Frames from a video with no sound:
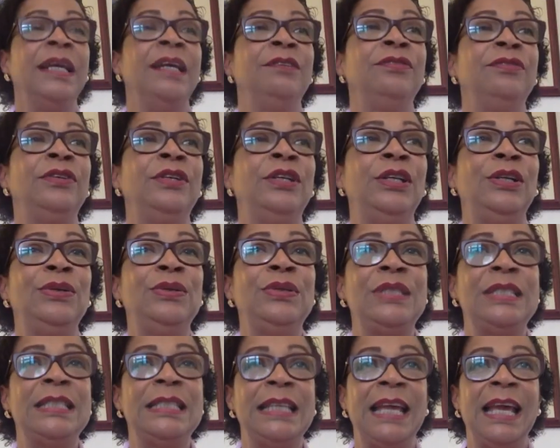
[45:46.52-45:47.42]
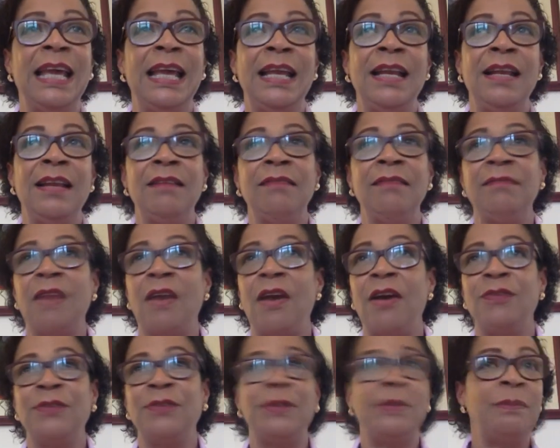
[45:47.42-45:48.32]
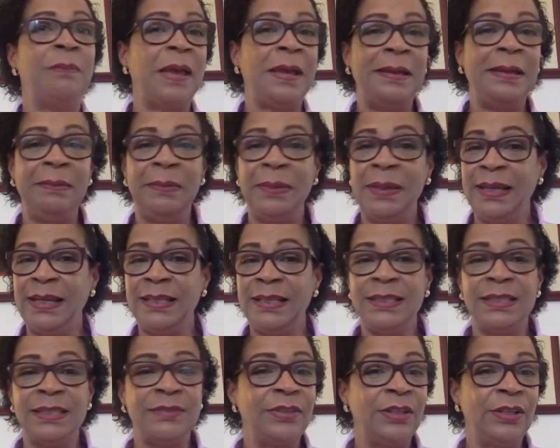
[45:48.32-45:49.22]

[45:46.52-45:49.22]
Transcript: for loose skin after babies,